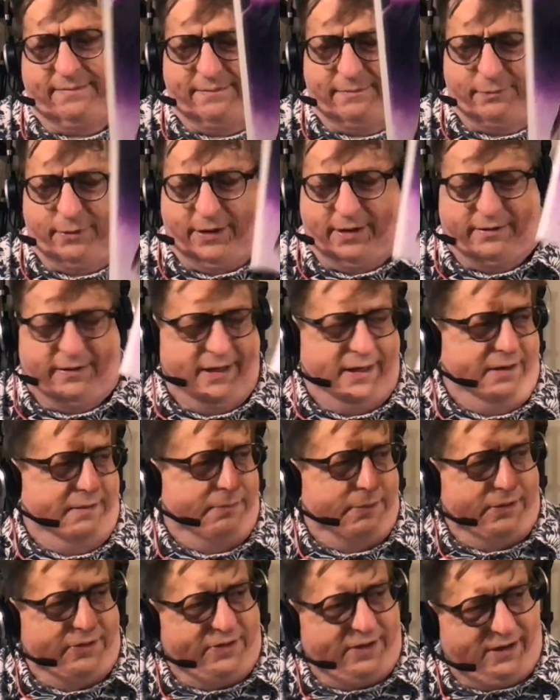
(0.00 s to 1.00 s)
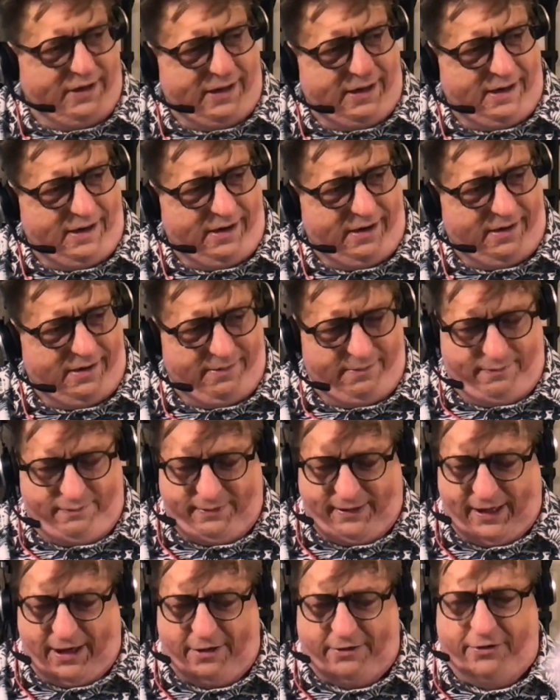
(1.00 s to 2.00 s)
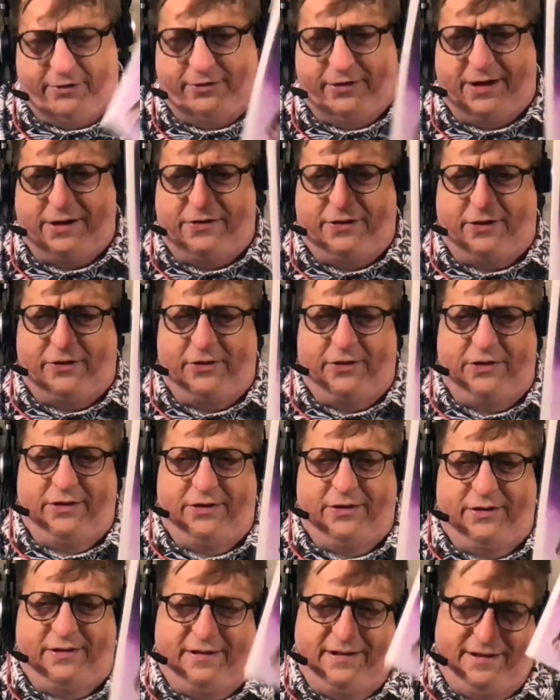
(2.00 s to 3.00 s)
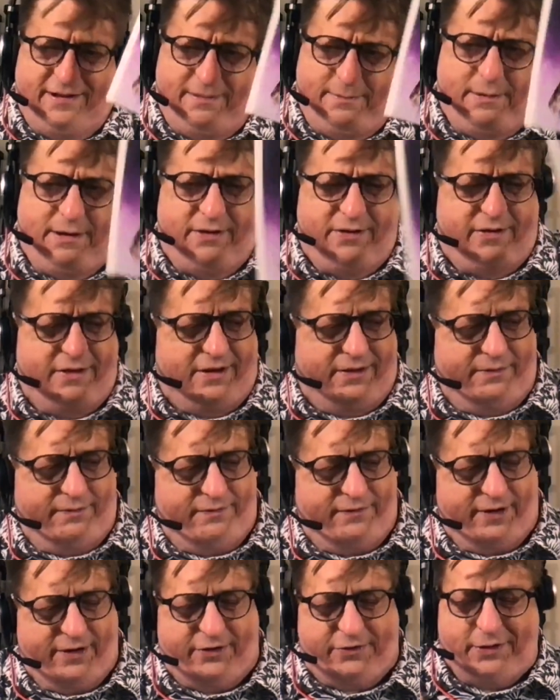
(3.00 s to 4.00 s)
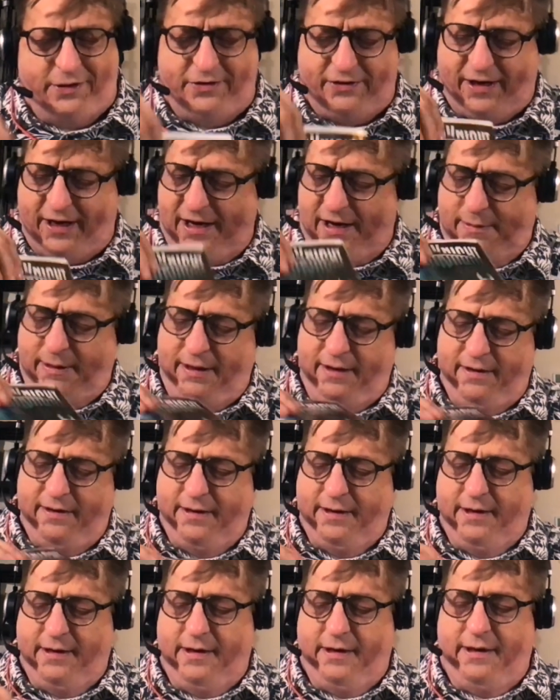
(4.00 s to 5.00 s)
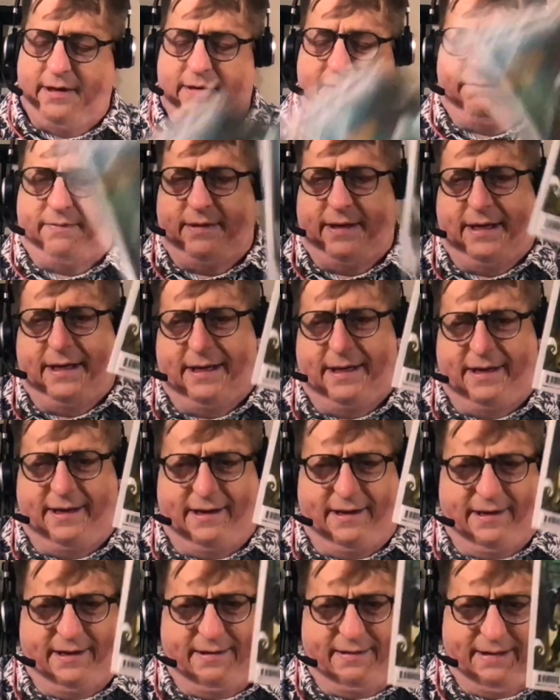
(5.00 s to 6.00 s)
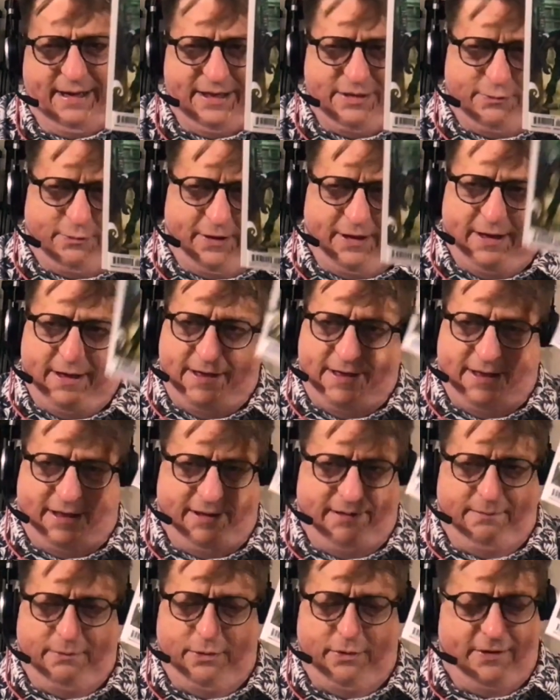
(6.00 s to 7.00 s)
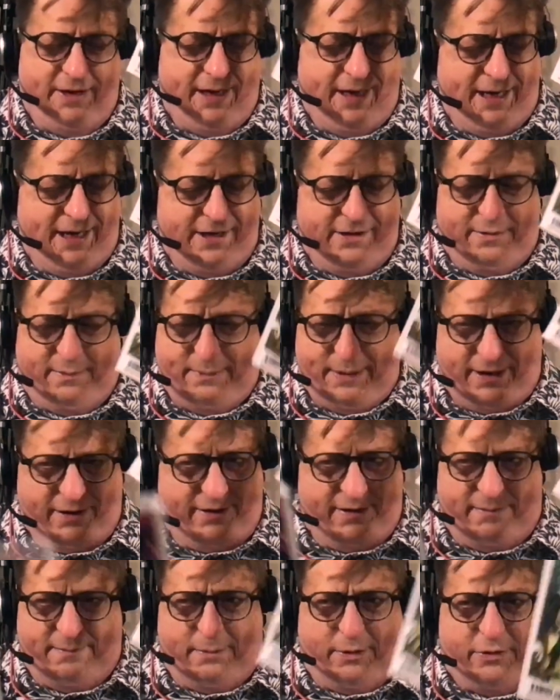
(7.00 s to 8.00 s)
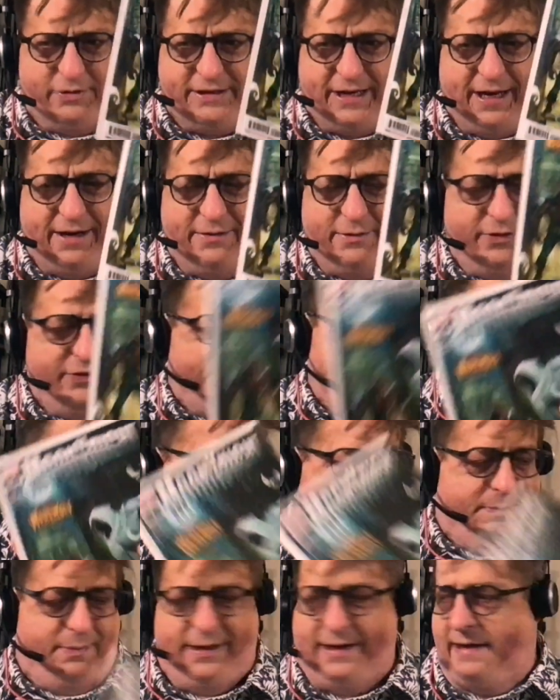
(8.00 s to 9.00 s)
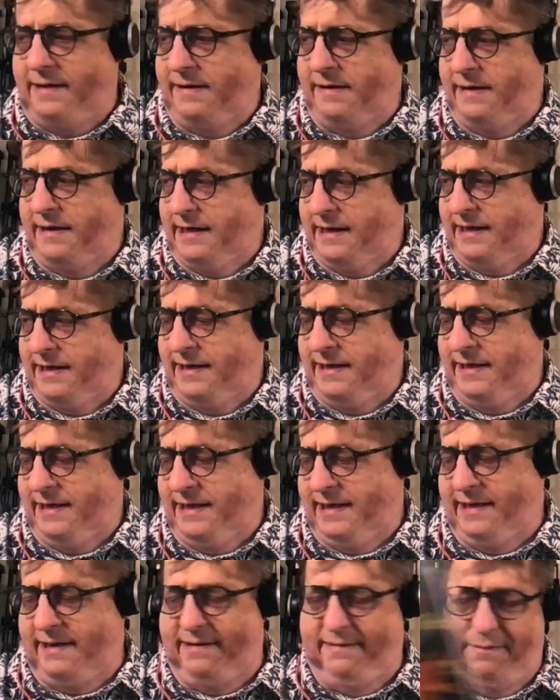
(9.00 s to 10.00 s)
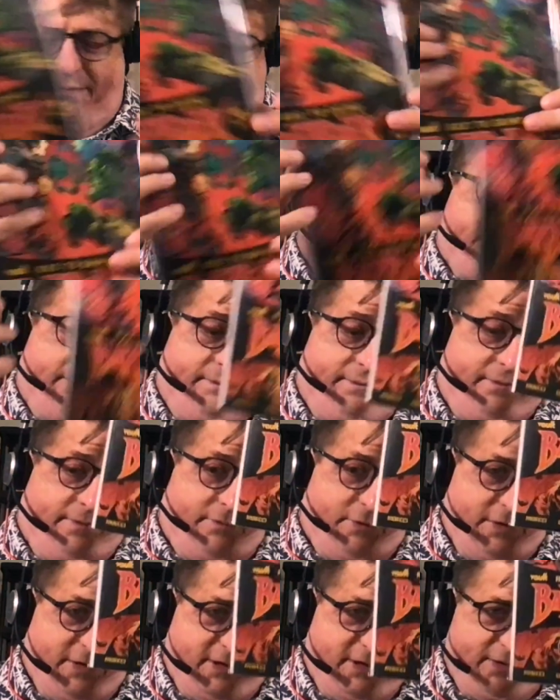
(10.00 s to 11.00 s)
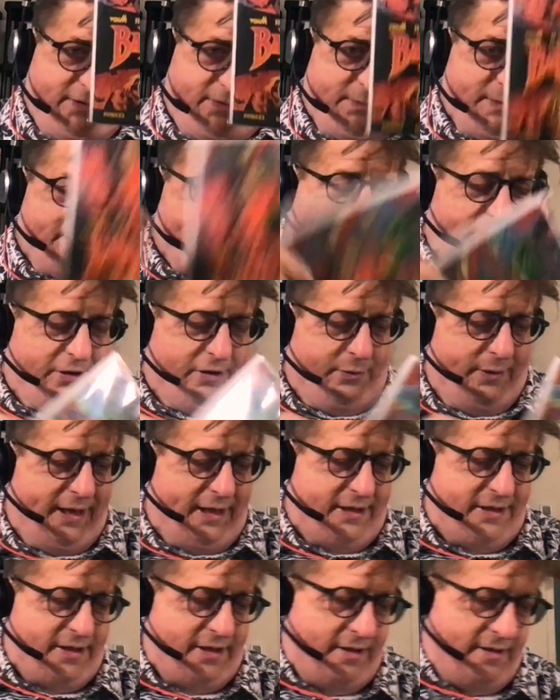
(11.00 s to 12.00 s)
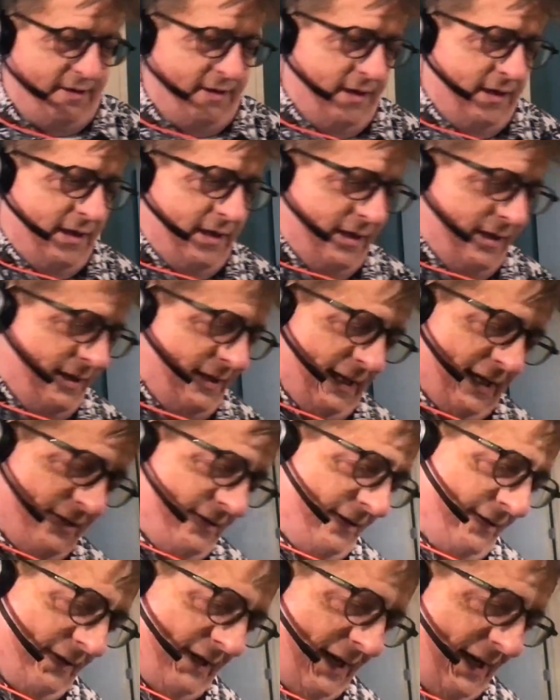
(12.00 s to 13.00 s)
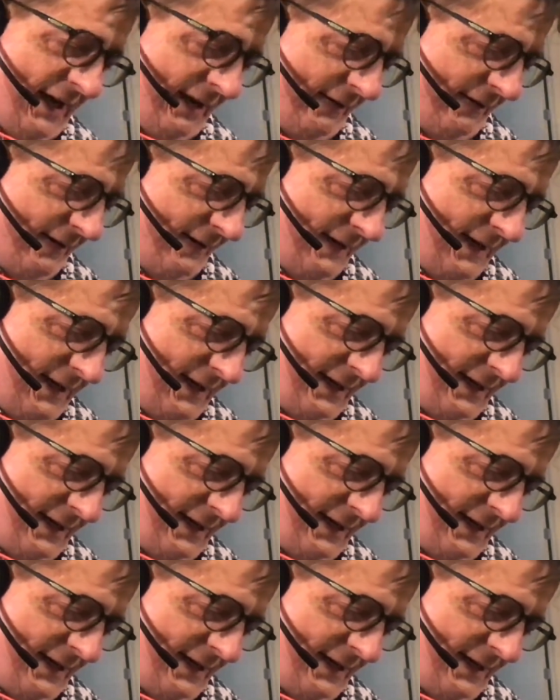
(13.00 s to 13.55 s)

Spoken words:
Weirdly bizarre characters and transitions, but still, fun Strange Academy. And a nice one-and-done Moon Knight annual, better than most annuals tend to be, and Barbaric, which is my book of the week. So that's what I've got. Not